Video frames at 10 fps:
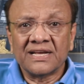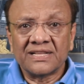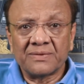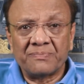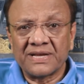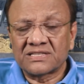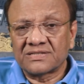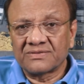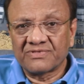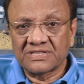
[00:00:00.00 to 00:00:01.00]
the
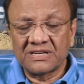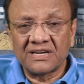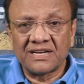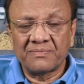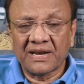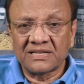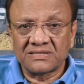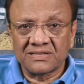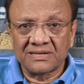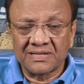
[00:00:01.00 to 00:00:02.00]
best facility
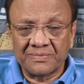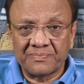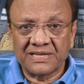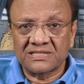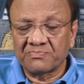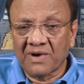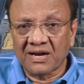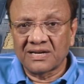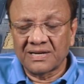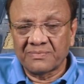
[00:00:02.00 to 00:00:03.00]
manager, the best
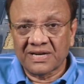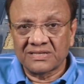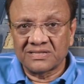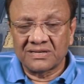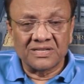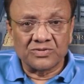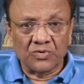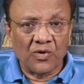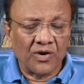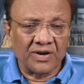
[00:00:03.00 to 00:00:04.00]
marketing manager, and
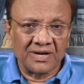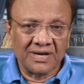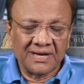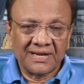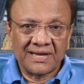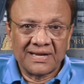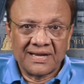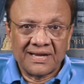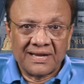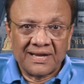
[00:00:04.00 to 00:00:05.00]
so on.
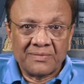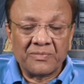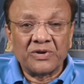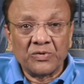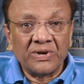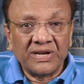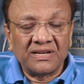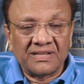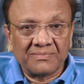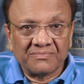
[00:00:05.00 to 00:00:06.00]
But you will
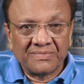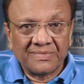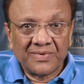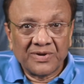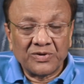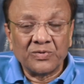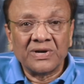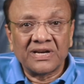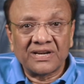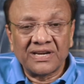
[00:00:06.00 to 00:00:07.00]
lead them. You
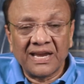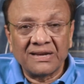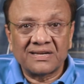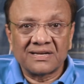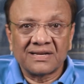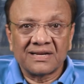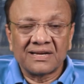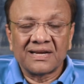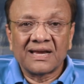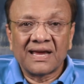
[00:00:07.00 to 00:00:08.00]
will create
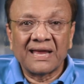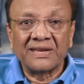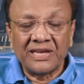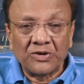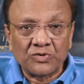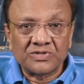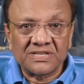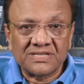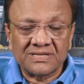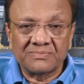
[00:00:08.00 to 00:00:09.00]
an
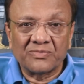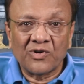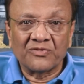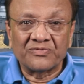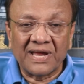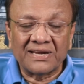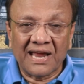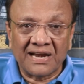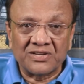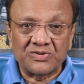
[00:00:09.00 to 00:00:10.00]
ecosystem of that
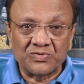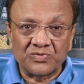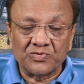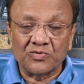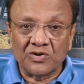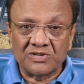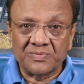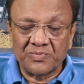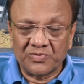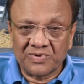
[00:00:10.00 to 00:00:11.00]
attitude to
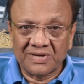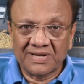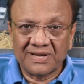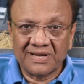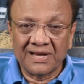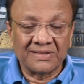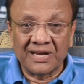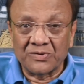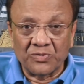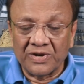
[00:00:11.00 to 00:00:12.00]
contribute. Yeah,
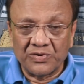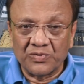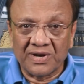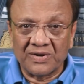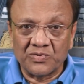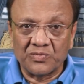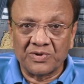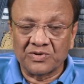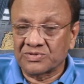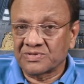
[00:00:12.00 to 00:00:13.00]
that only you can do,
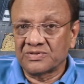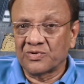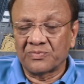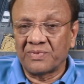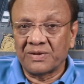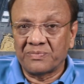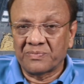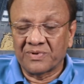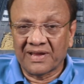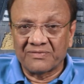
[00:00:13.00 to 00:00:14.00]
because not many
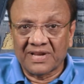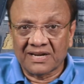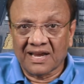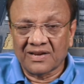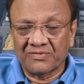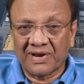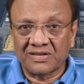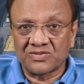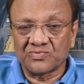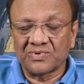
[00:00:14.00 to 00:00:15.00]
people have that kind of
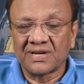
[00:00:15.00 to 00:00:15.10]
attitude.